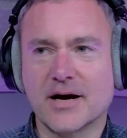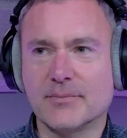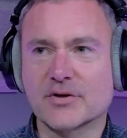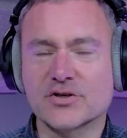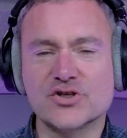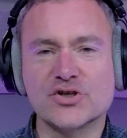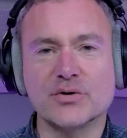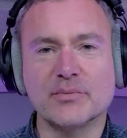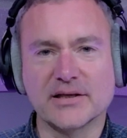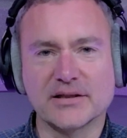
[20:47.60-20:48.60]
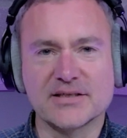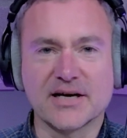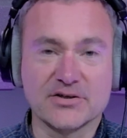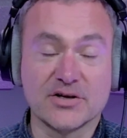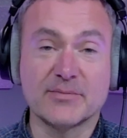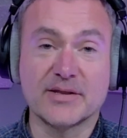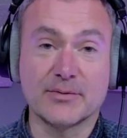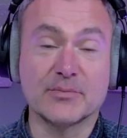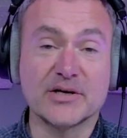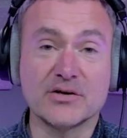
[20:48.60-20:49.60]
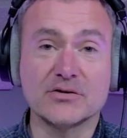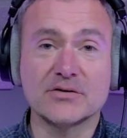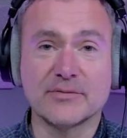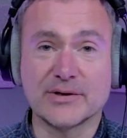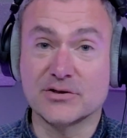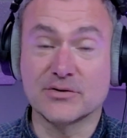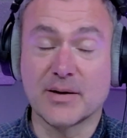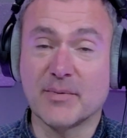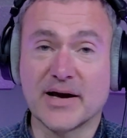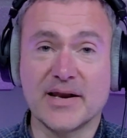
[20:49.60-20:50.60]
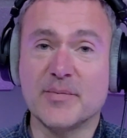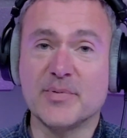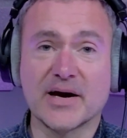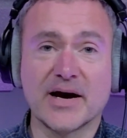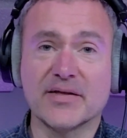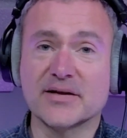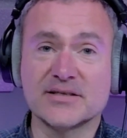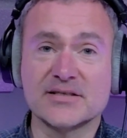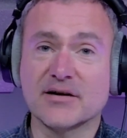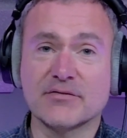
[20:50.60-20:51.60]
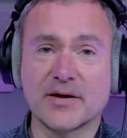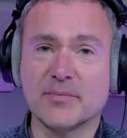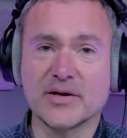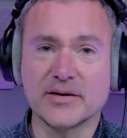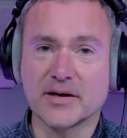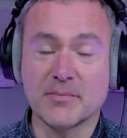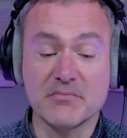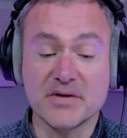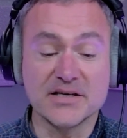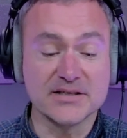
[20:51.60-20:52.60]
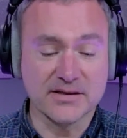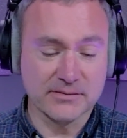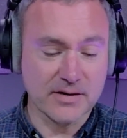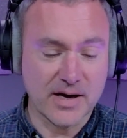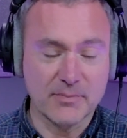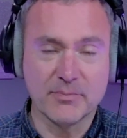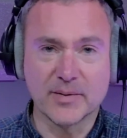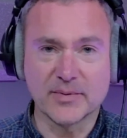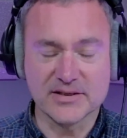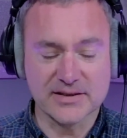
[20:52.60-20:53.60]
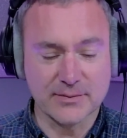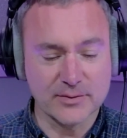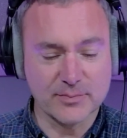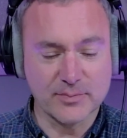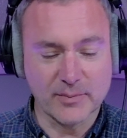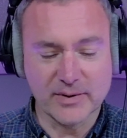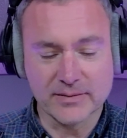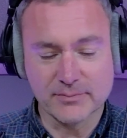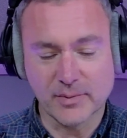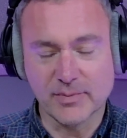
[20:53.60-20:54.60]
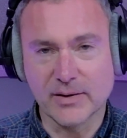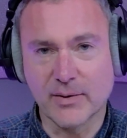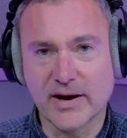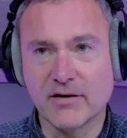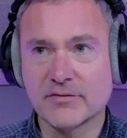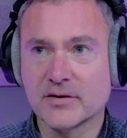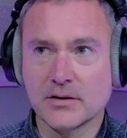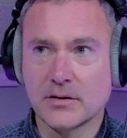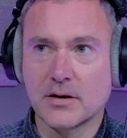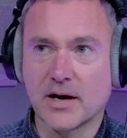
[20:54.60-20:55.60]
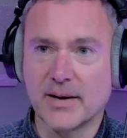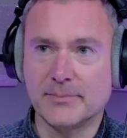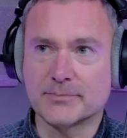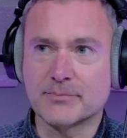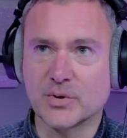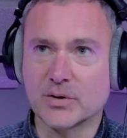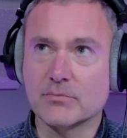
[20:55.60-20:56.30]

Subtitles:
consuming the taxonomy, that would be good. If we could do that by an API that itself, that'd be amazing. But I'm guessing that one's probably a way off. But